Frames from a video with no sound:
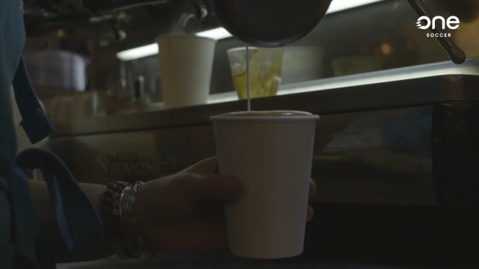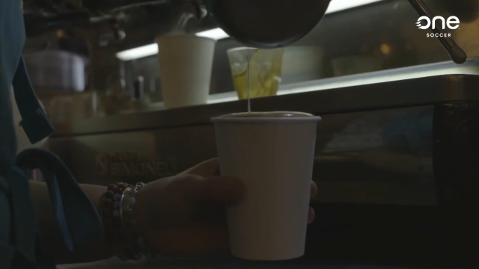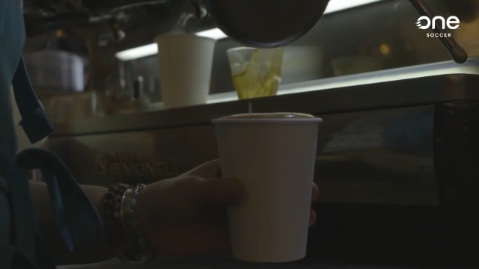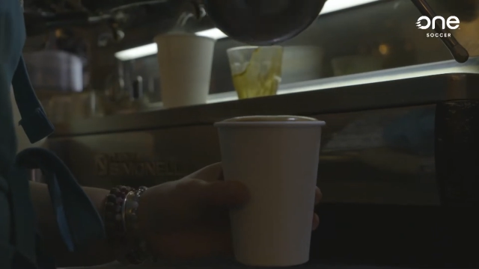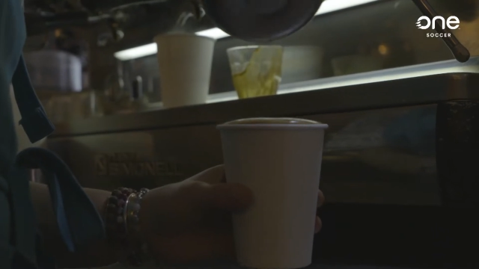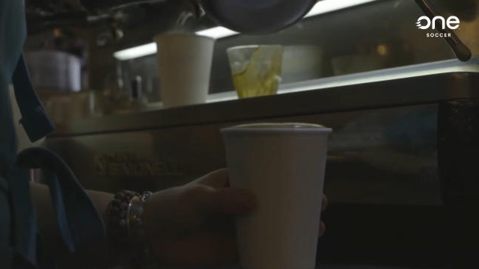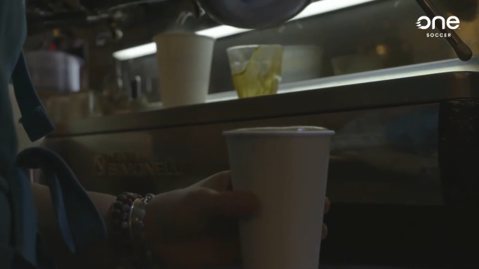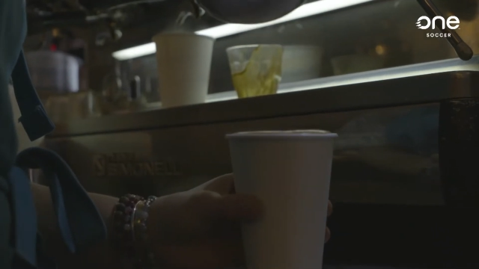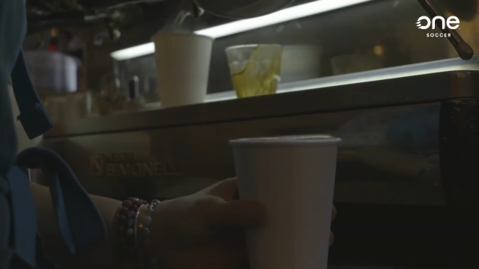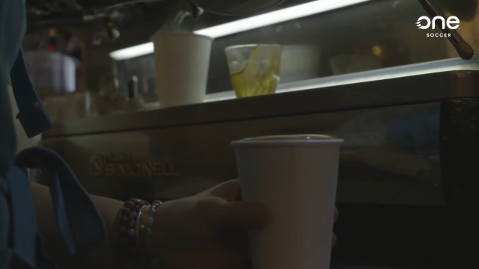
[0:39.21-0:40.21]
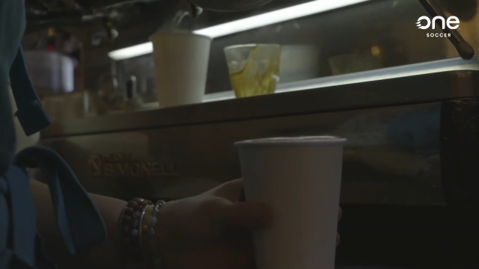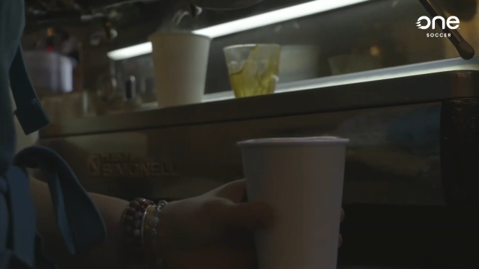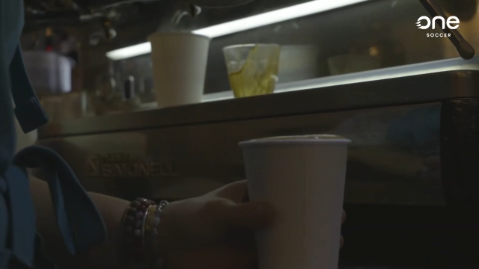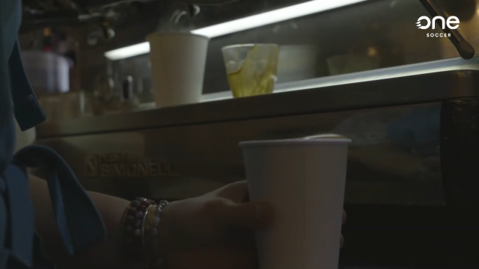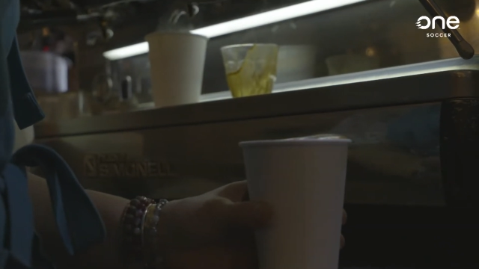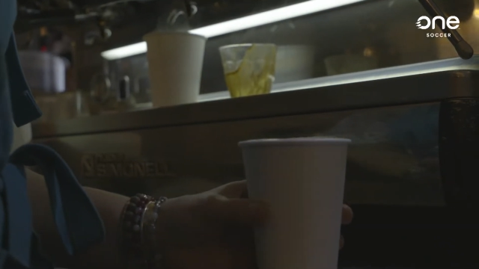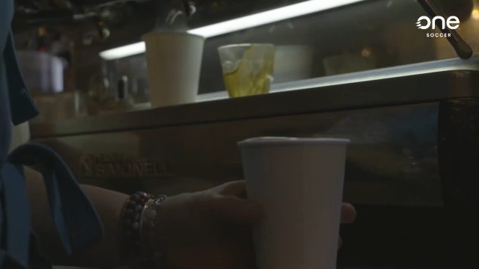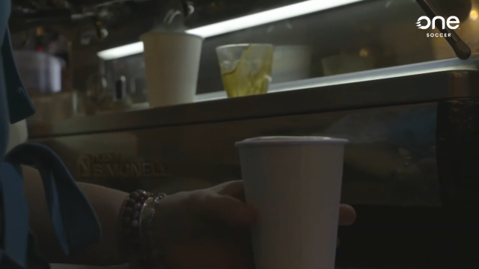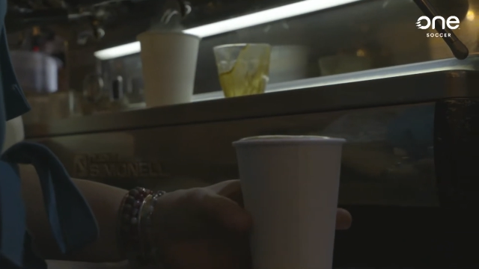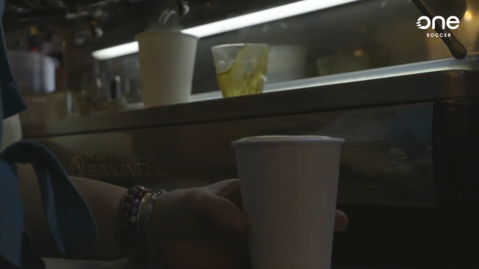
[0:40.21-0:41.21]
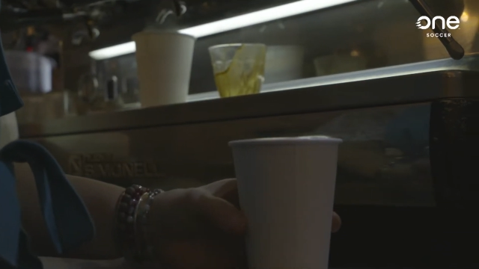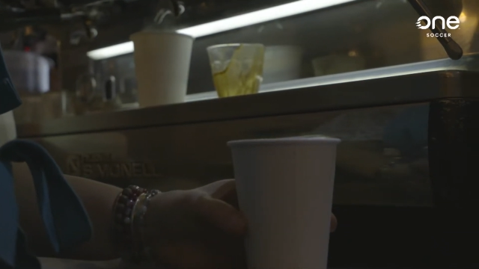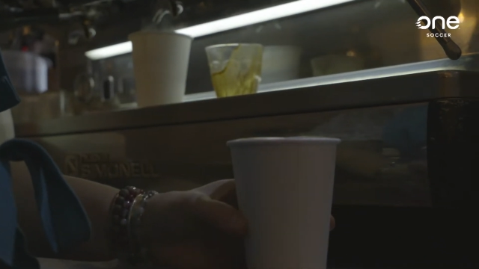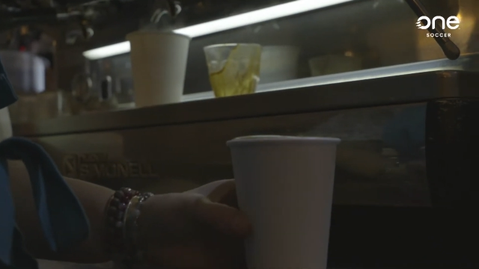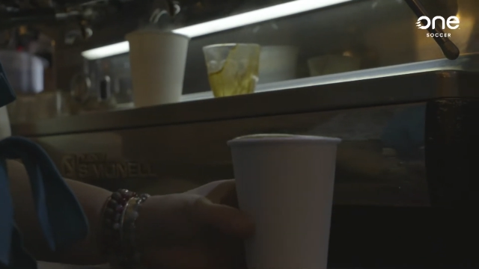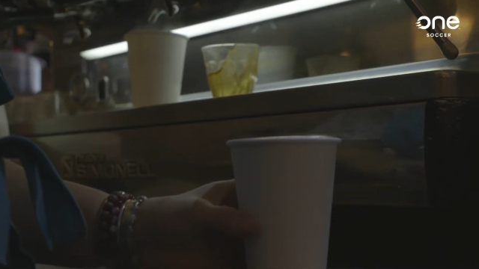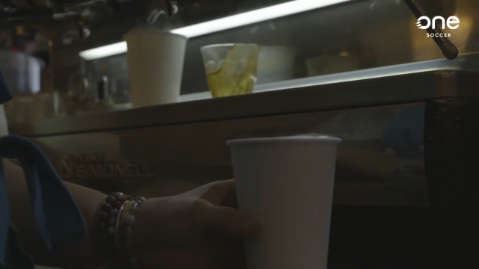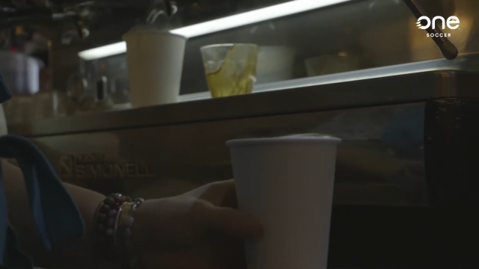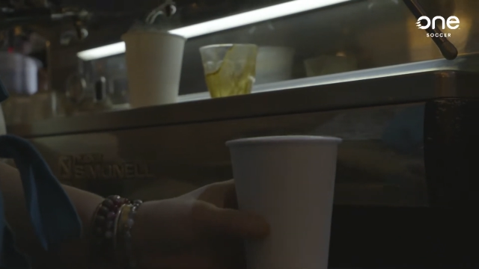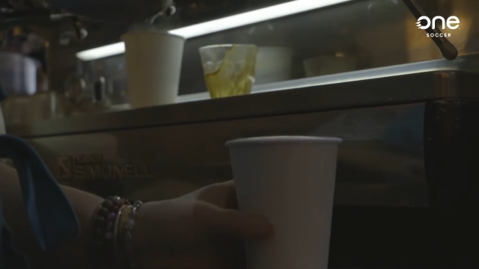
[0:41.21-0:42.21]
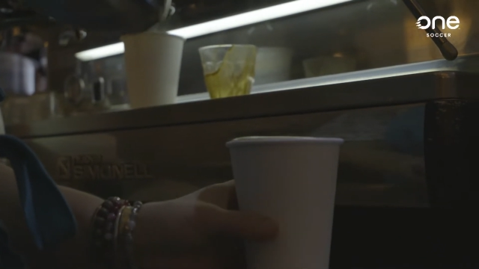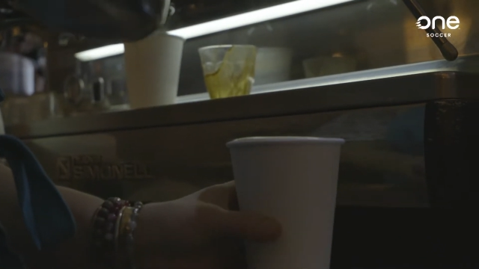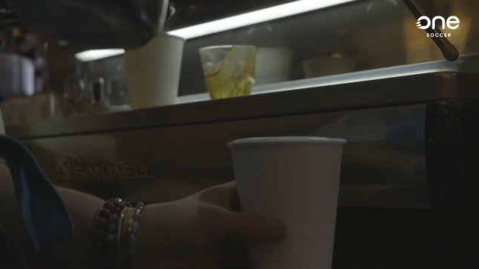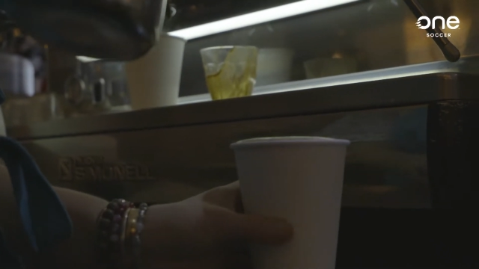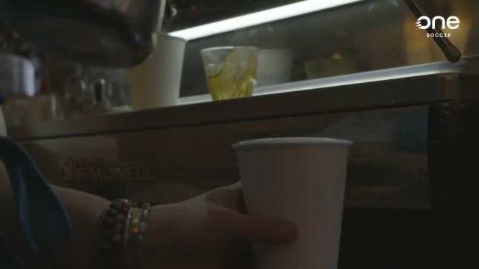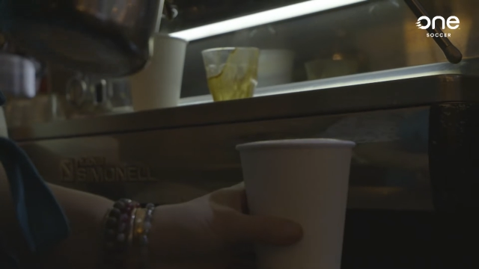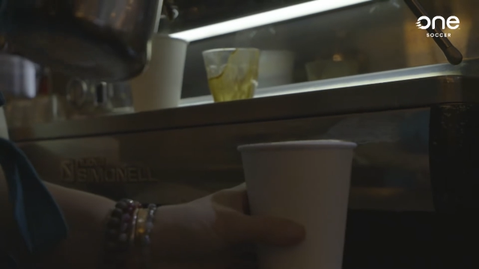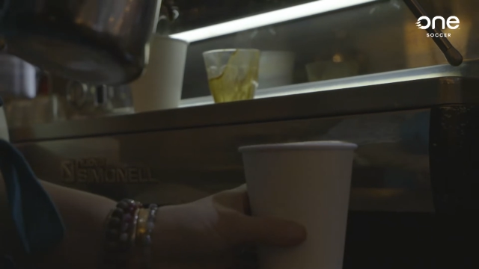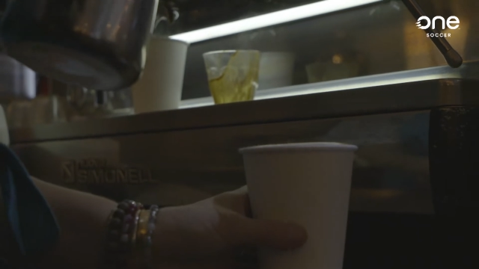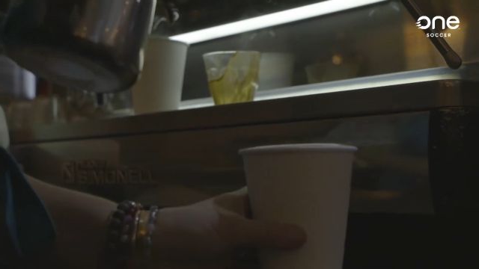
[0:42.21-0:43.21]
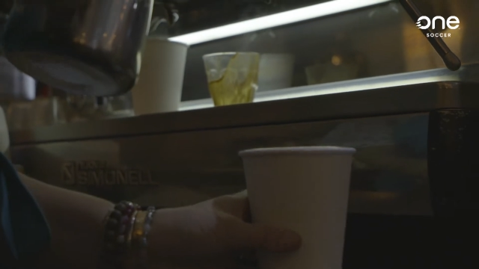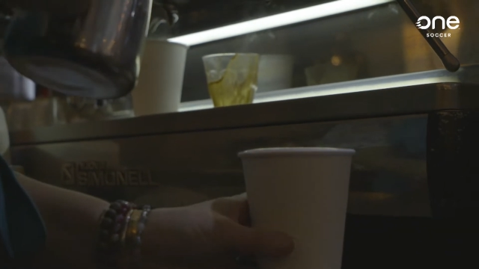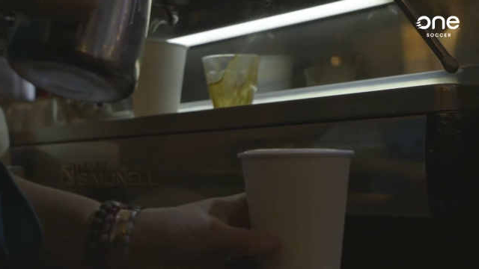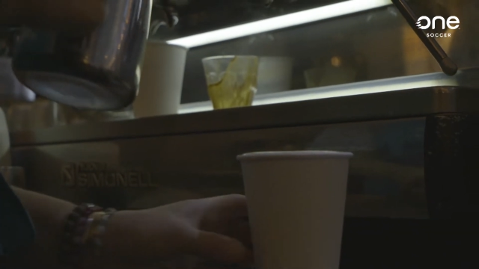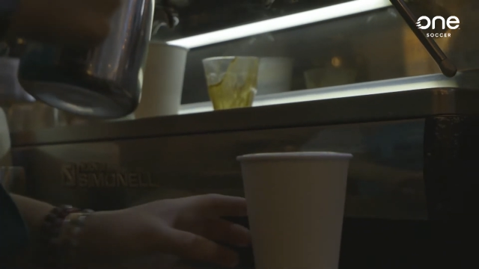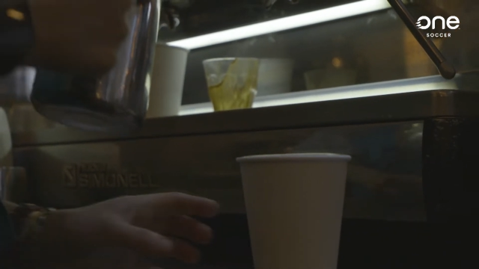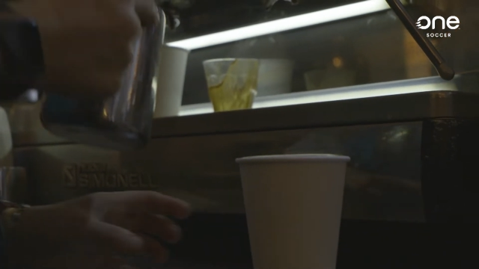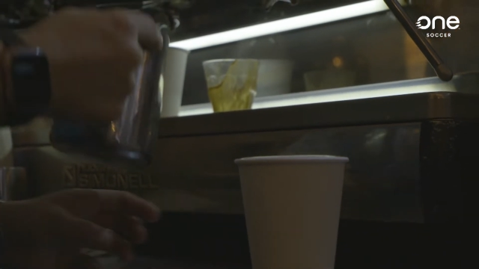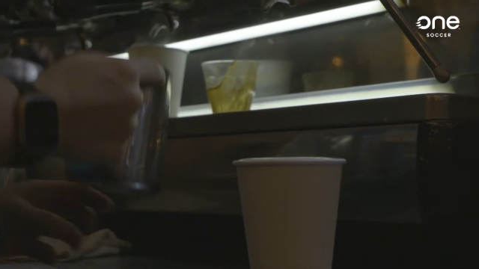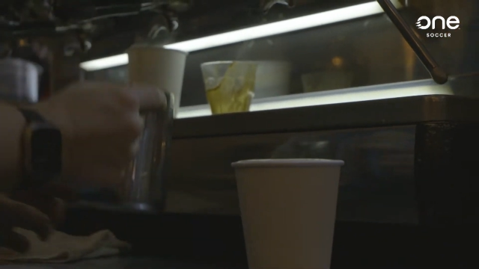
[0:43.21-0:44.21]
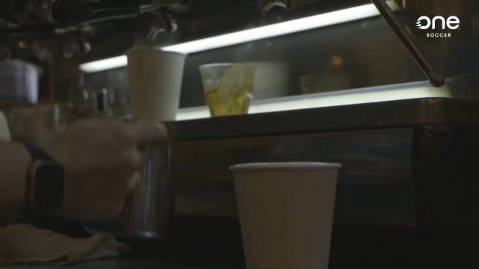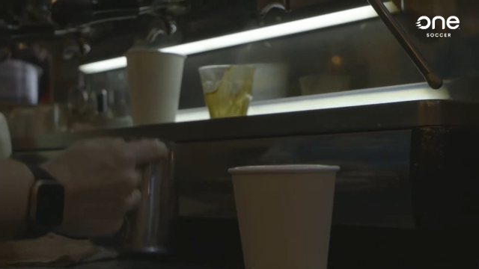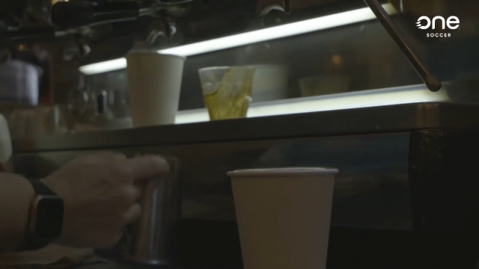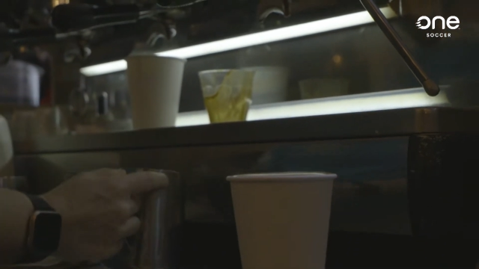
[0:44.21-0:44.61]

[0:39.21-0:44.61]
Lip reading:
Nobody's mouth can be seen.